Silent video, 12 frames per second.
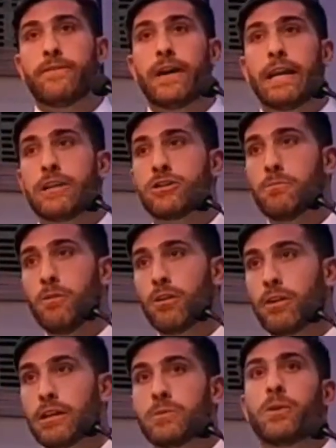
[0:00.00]
in the financial
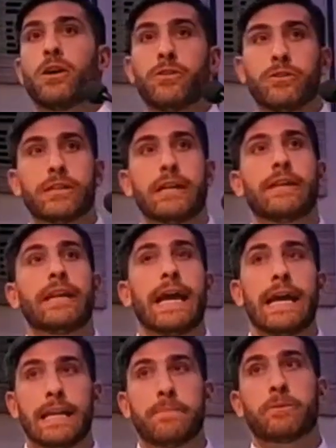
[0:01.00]
markets would understand
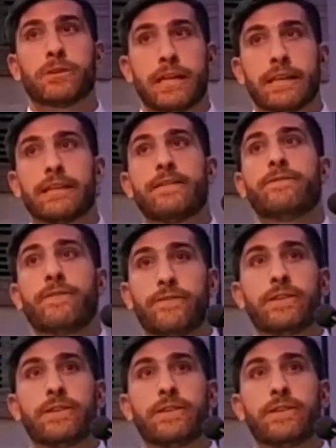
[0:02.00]
that 8% in